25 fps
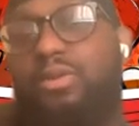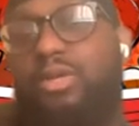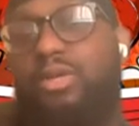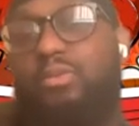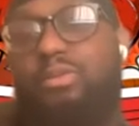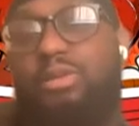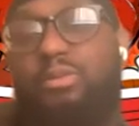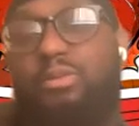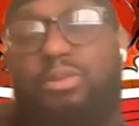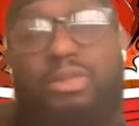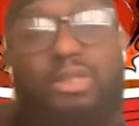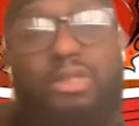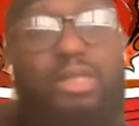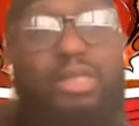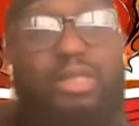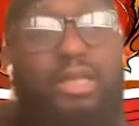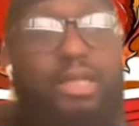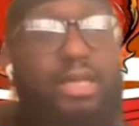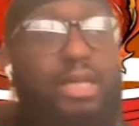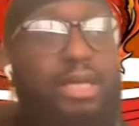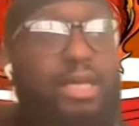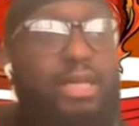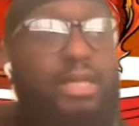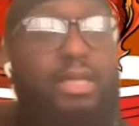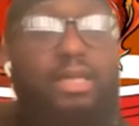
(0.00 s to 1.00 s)
Most people think
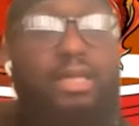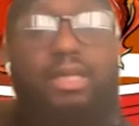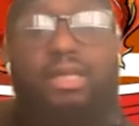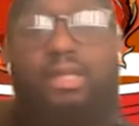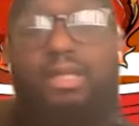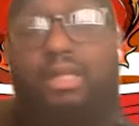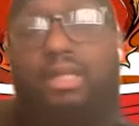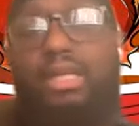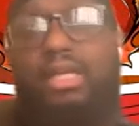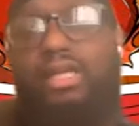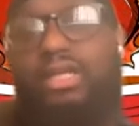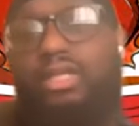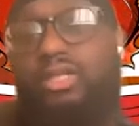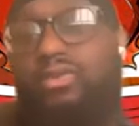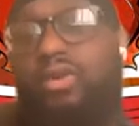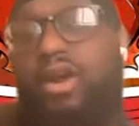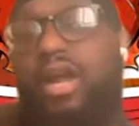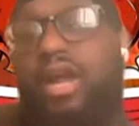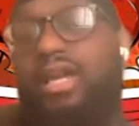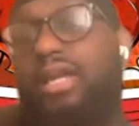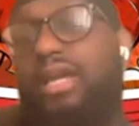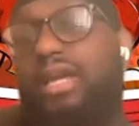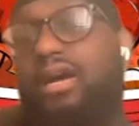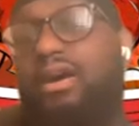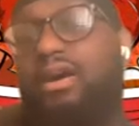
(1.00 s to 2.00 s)
that the Lakers
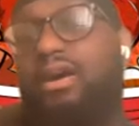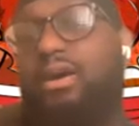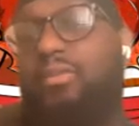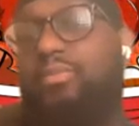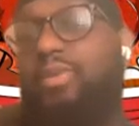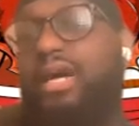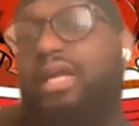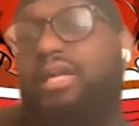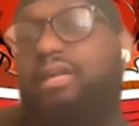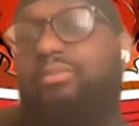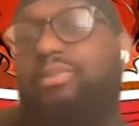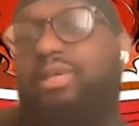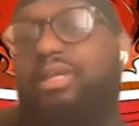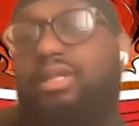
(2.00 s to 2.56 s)
right now will probably